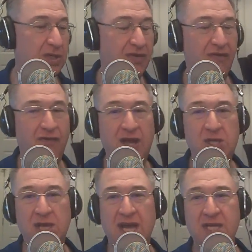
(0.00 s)
of the
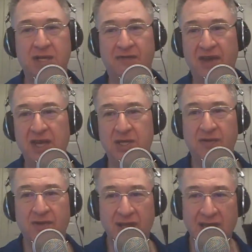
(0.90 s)
franchise, the face
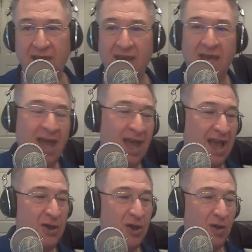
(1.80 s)
of the league,
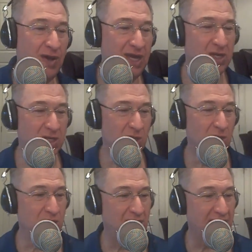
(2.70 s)
and he just
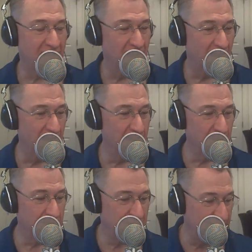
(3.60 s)
looks like an
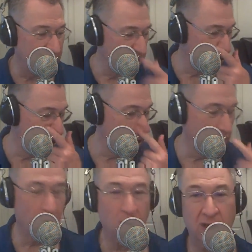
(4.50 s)
undersized,
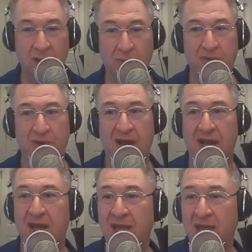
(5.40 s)
slow little prick.